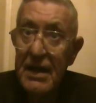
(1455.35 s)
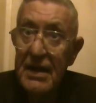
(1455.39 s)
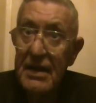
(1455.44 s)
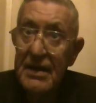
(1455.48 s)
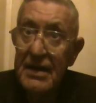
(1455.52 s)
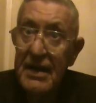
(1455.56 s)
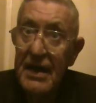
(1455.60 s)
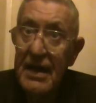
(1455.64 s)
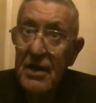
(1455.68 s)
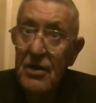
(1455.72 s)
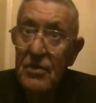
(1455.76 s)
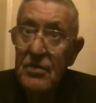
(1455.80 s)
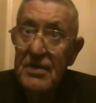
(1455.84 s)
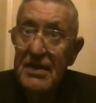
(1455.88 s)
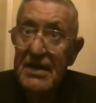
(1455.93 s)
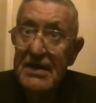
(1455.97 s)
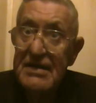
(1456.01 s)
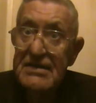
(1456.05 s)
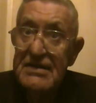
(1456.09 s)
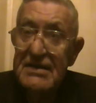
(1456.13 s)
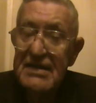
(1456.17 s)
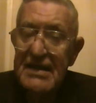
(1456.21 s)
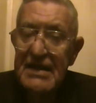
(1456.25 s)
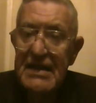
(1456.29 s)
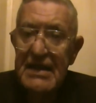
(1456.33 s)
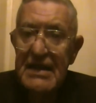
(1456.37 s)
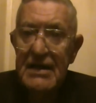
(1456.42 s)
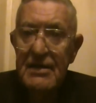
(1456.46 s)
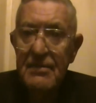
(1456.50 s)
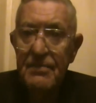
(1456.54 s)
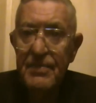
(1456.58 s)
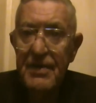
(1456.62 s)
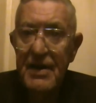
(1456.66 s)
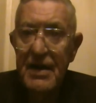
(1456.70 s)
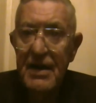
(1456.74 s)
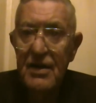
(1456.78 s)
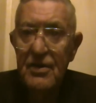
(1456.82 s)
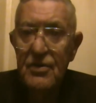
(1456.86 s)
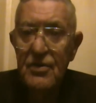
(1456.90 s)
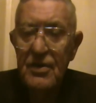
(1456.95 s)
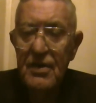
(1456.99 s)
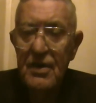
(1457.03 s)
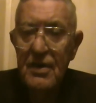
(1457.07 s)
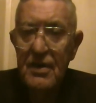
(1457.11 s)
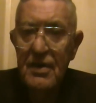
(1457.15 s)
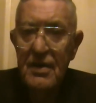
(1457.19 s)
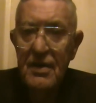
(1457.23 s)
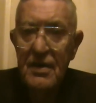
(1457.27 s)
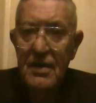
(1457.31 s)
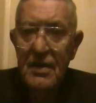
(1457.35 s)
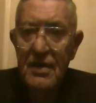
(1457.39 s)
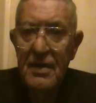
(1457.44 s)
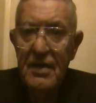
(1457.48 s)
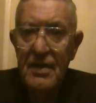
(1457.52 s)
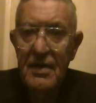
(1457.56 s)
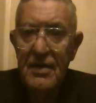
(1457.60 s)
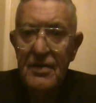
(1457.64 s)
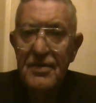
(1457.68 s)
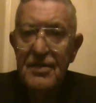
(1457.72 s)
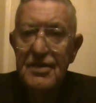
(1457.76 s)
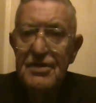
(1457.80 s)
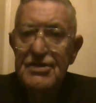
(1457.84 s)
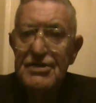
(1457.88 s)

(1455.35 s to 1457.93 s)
Now let's think about the